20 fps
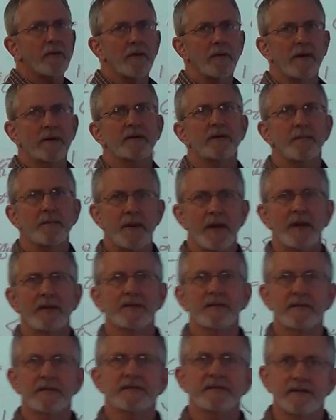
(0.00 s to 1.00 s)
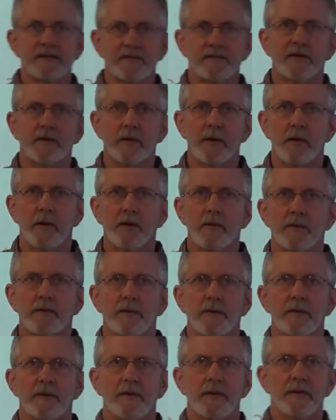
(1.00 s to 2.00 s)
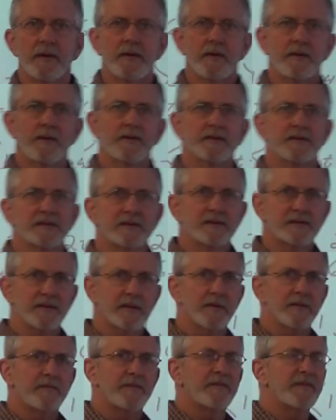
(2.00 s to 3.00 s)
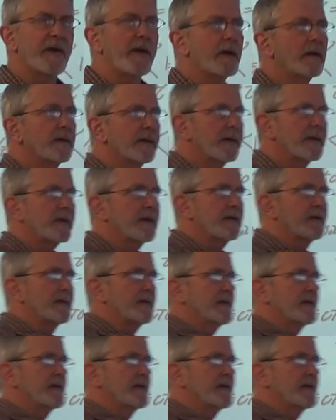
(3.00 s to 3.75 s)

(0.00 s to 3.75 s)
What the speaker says: going to make this difficult. This is a fairly